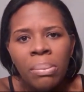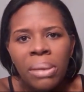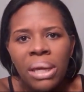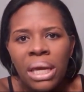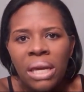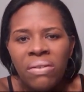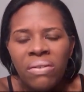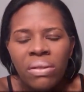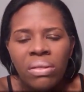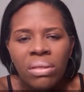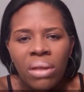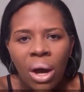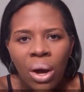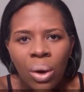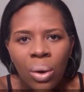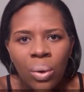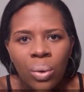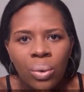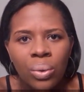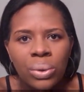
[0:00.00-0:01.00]
even
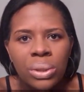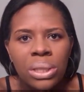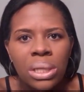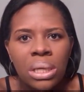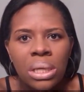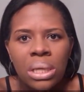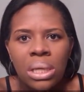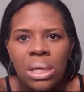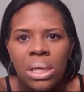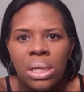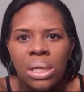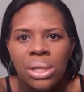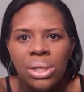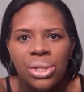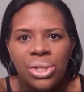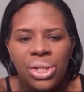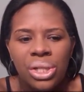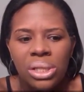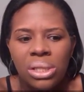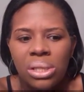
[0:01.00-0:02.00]
those
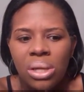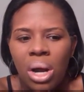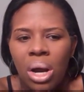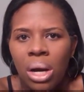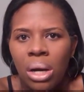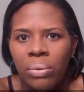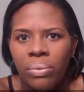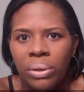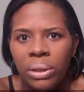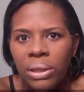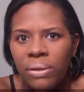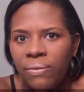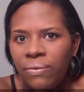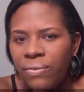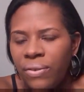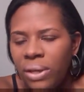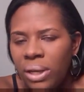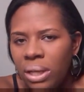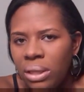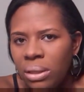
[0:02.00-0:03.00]
just aren't really
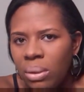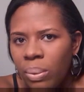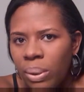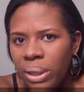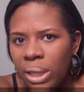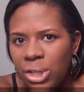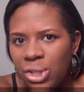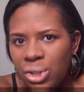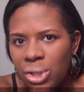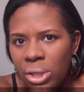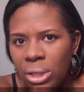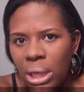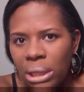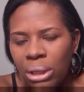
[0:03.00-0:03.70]
fitting the way they should.